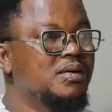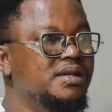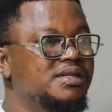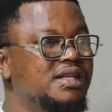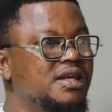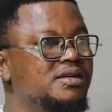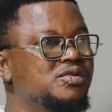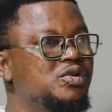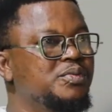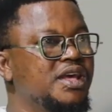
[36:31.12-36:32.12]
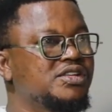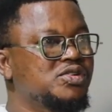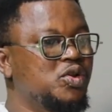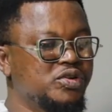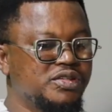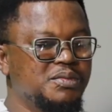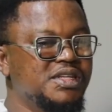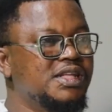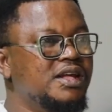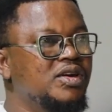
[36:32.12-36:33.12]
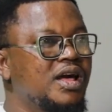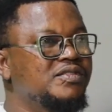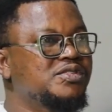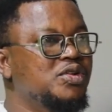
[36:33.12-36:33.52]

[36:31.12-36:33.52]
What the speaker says: When you say there is going to be a slot, it means that you have